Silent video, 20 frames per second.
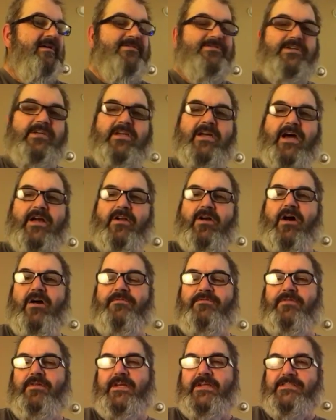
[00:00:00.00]
she got
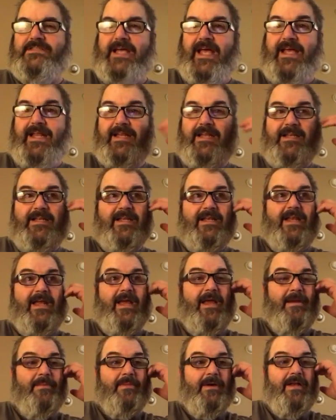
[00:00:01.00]
awful excited
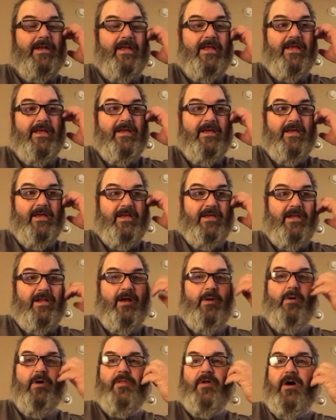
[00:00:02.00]
today but you
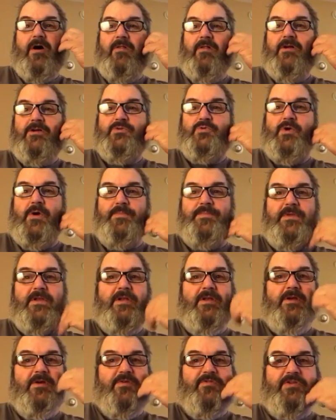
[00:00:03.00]
know with all those
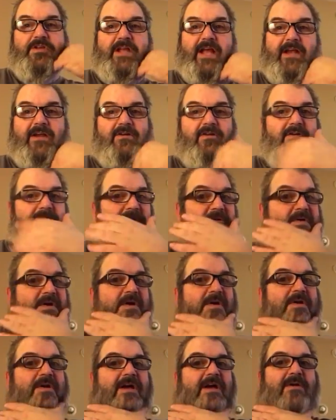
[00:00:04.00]
whoop-de-doos and that curvy
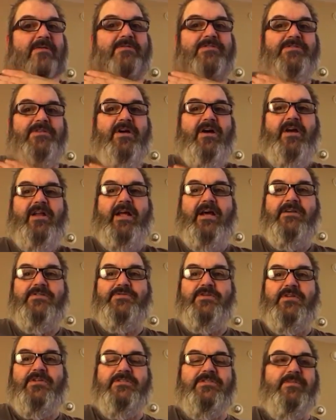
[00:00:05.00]
road i was on i
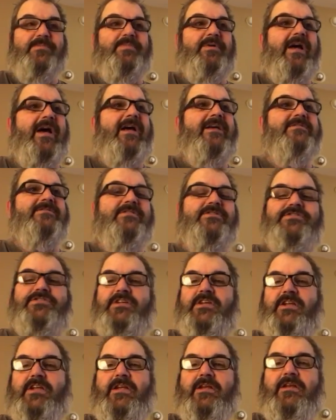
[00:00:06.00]
was really surprised that
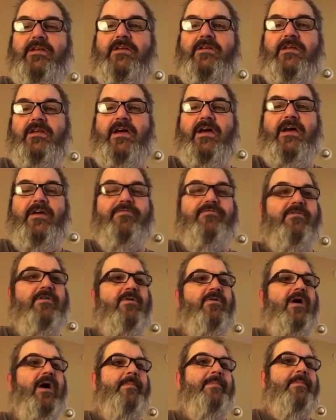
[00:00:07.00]
she didn't uh,
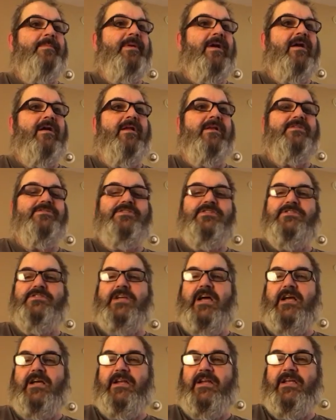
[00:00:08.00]
throw up apparently she's
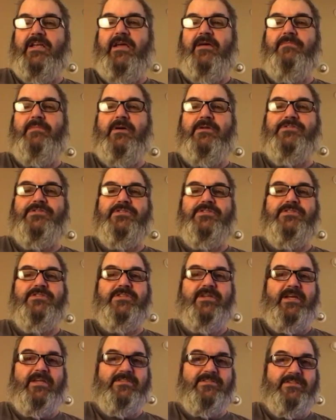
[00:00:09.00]
not going to get motion
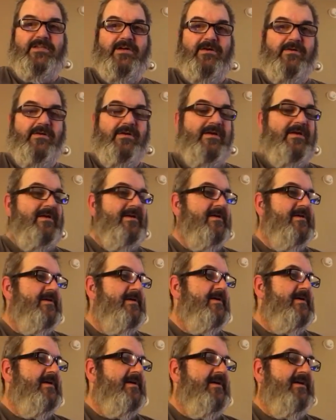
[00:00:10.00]
sick so
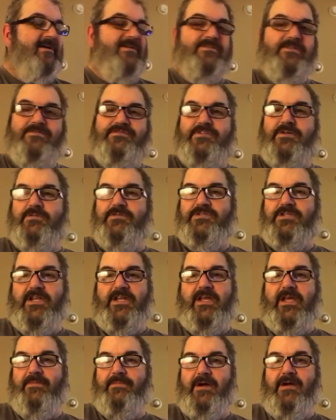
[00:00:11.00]
because if she was
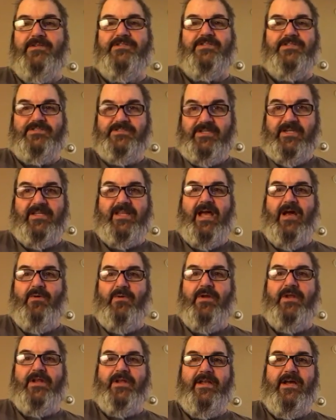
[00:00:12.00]
going to get motion sick
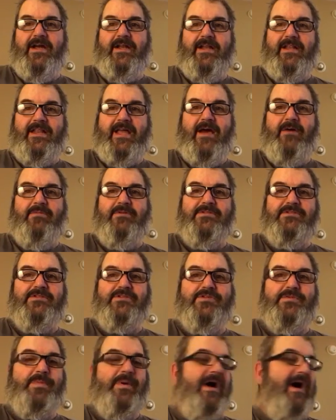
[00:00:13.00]
that would have done it that was
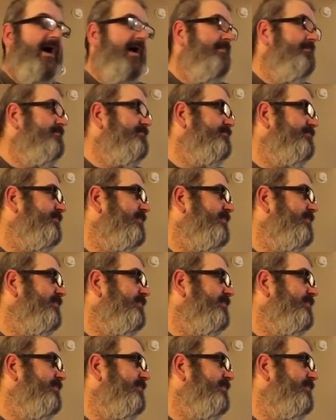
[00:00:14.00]
the spot